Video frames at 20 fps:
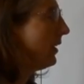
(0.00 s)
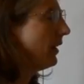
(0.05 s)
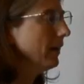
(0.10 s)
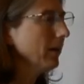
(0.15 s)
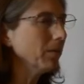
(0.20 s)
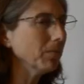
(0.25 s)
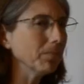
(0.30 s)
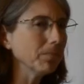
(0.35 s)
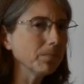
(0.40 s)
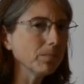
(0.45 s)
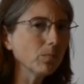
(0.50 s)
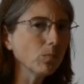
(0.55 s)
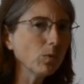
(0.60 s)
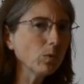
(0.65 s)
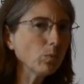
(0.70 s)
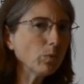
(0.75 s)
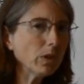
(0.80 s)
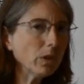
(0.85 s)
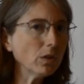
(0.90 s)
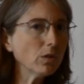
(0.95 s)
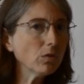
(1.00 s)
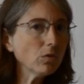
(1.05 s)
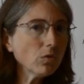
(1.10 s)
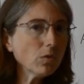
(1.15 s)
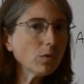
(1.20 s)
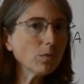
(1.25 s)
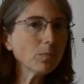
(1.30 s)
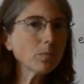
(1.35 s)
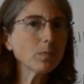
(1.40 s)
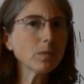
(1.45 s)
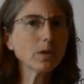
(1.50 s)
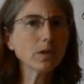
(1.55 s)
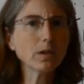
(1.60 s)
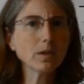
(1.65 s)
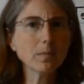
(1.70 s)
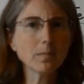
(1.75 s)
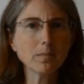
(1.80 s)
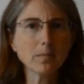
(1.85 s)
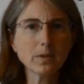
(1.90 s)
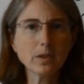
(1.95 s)
Now, when we use the
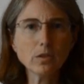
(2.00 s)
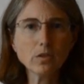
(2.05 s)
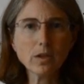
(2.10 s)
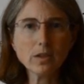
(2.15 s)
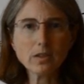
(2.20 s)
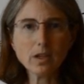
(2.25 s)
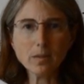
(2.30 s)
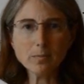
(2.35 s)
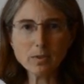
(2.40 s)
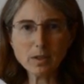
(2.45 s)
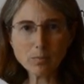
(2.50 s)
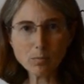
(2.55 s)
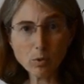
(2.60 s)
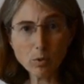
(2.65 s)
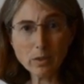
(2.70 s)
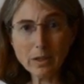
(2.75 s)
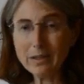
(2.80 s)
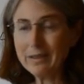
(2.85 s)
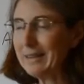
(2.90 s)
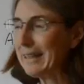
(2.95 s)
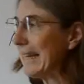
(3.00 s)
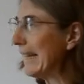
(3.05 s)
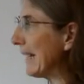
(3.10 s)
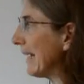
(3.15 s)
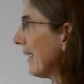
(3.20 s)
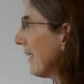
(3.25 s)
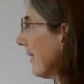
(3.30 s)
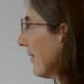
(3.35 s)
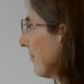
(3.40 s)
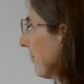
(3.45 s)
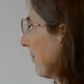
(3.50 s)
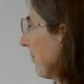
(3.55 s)
indirect object pronoun le,